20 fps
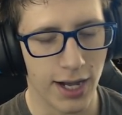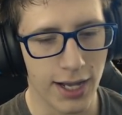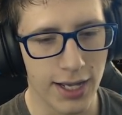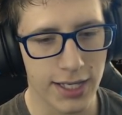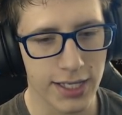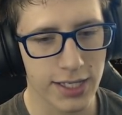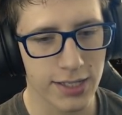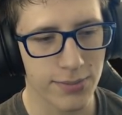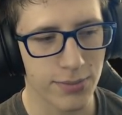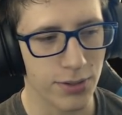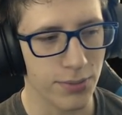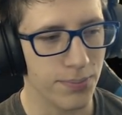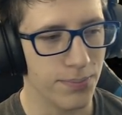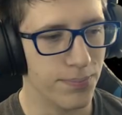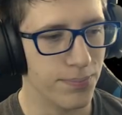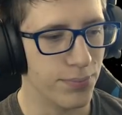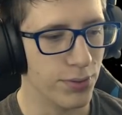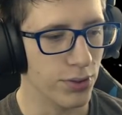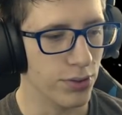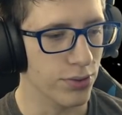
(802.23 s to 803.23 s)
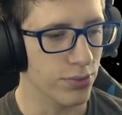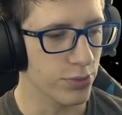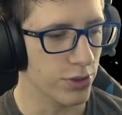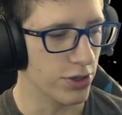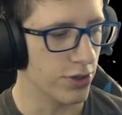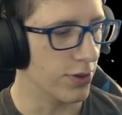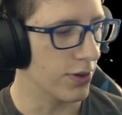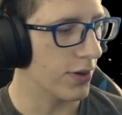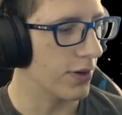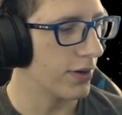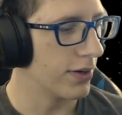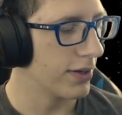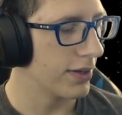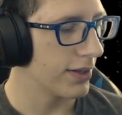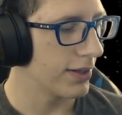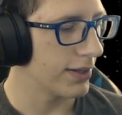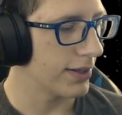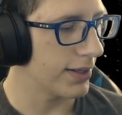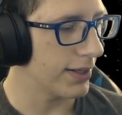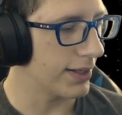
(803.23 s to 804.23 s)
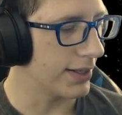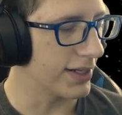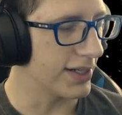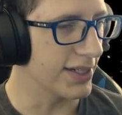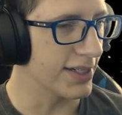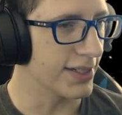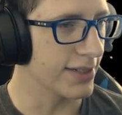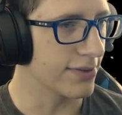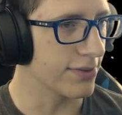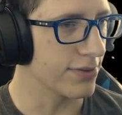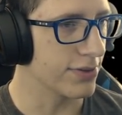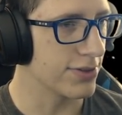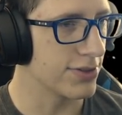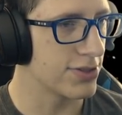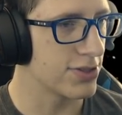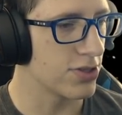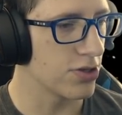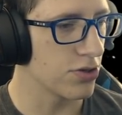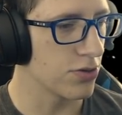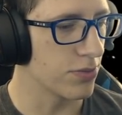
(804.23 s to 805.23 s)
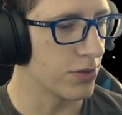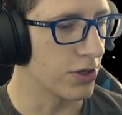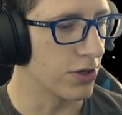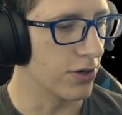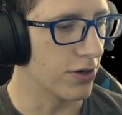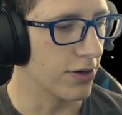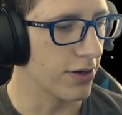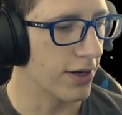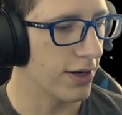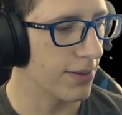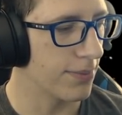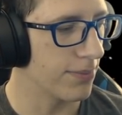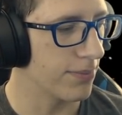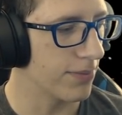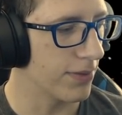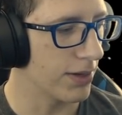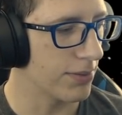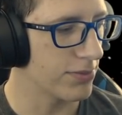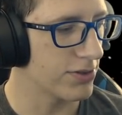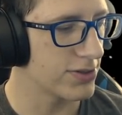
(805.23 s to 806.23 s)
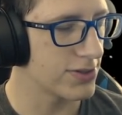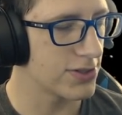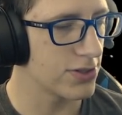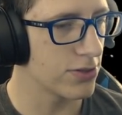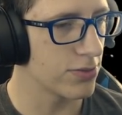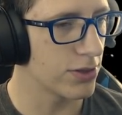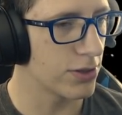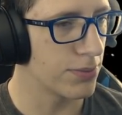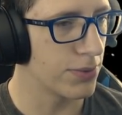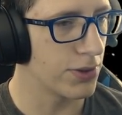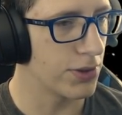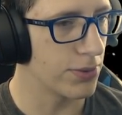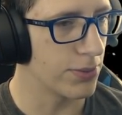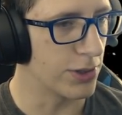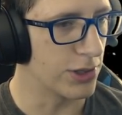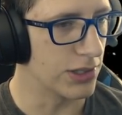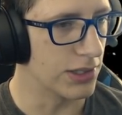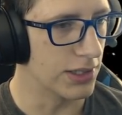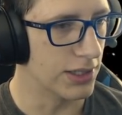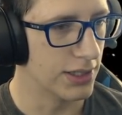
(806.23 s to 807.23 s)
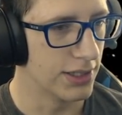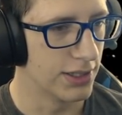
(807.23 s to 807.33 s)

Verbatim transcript: I am a boomer uh, Zoomer. I'm I'm a Zoomer boomer.